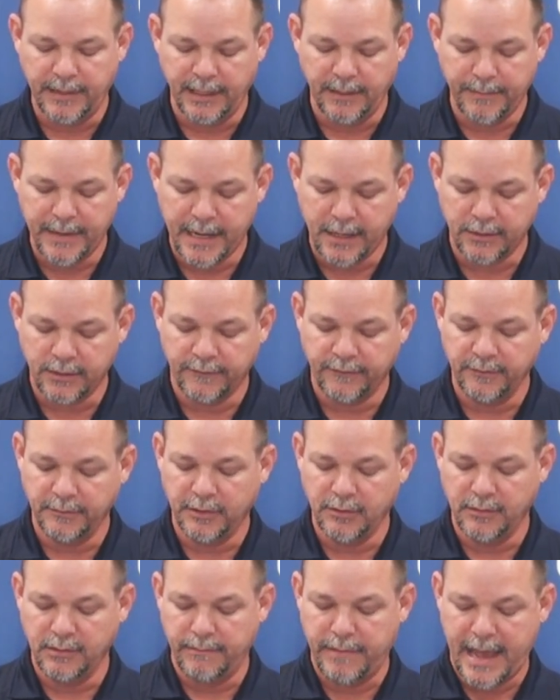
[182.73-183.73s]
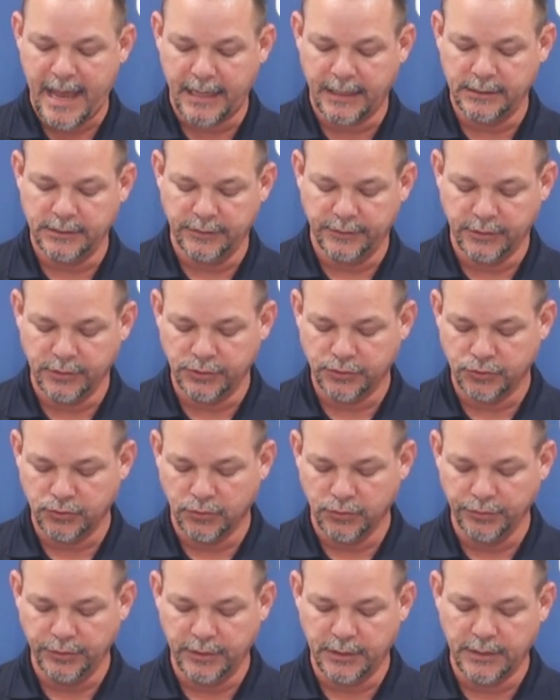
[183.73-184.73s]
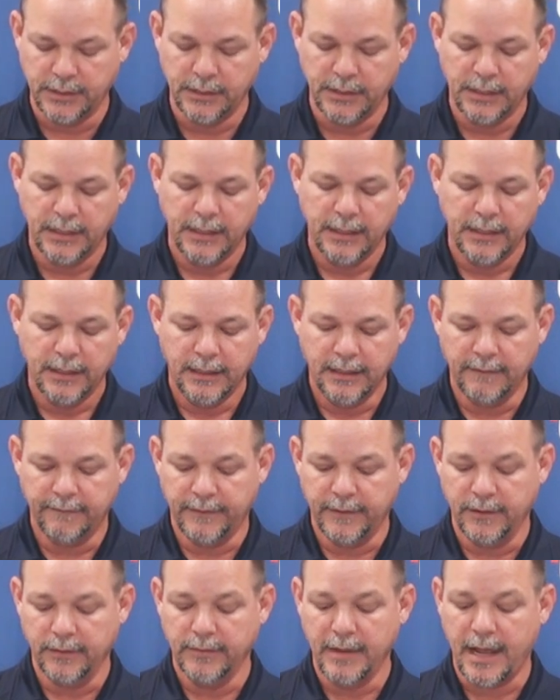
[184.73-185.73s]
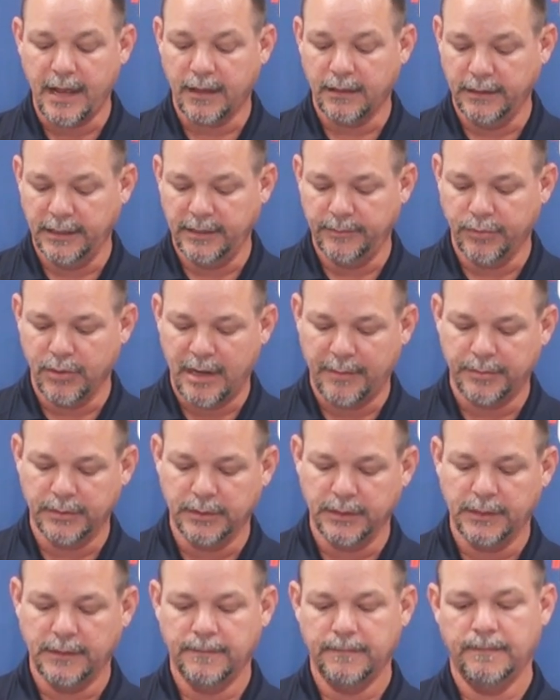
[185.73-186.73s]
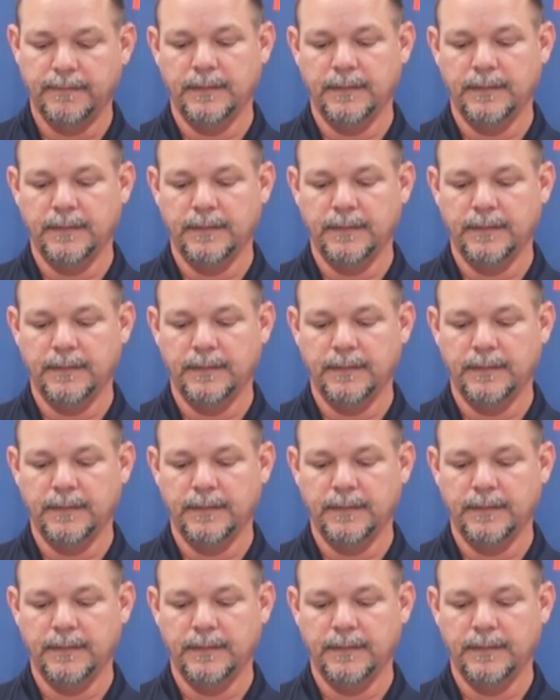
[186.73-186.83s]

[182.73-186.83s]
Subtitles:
any powder from going back into the control unit if they're not cleaned properly.